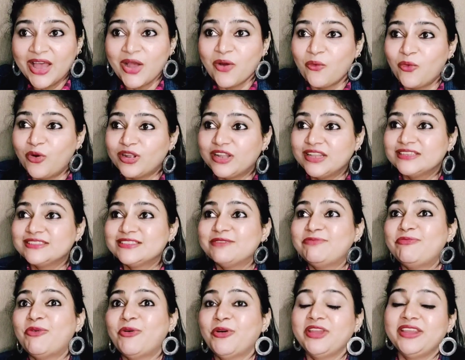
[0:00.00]
What is the
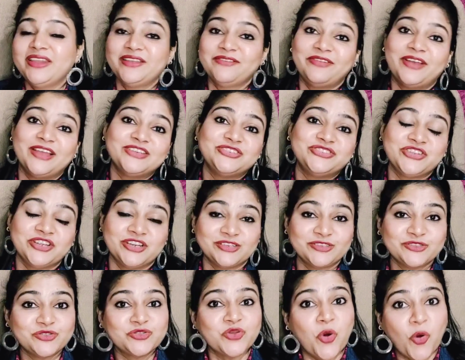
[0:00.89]
point if I share
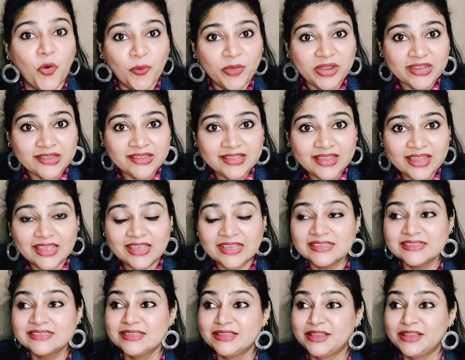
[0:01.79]
so many things?